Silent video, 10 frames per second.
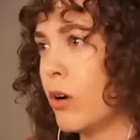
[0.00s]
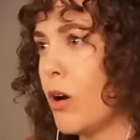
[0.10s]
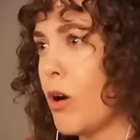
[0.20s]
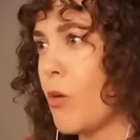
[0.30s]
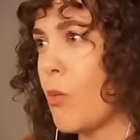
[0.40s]

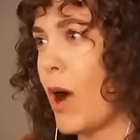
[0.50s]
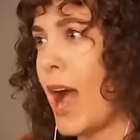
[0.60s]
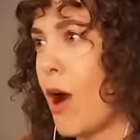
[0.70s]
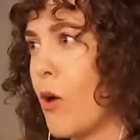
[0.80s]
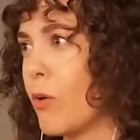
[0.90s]
Oh,
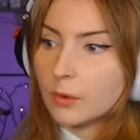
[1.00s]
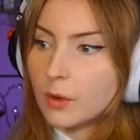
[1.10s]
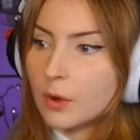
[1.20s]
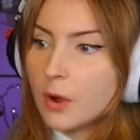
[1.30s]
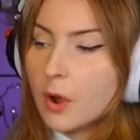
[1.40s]
wow.
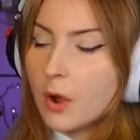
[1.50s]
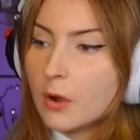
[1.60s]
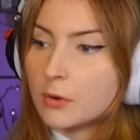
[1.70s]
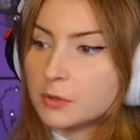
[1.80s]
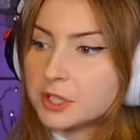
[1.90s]

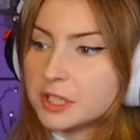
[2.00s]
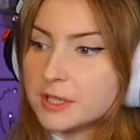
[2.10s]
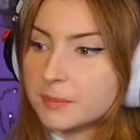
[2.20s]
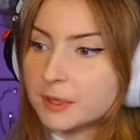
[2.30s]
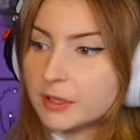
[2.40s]
Oh,
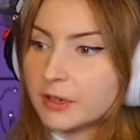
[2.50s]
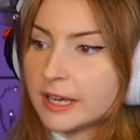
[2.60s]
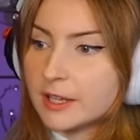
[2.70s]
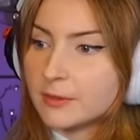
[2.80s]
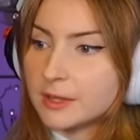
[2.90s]
she's
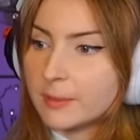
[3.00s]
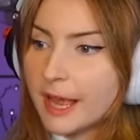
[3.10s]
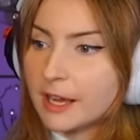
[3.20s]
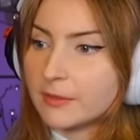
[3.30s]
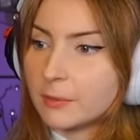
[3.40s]
obliterating you with the
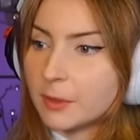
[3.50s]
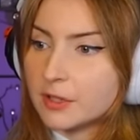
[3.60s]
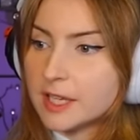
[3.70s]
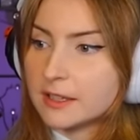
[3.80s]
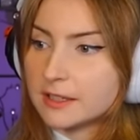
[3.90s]
back of a
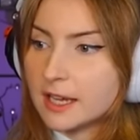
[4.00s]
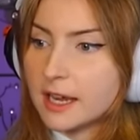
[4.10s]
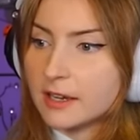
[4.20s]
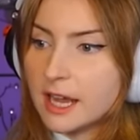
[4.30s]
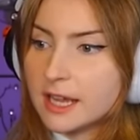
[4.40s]
motorcycle tire.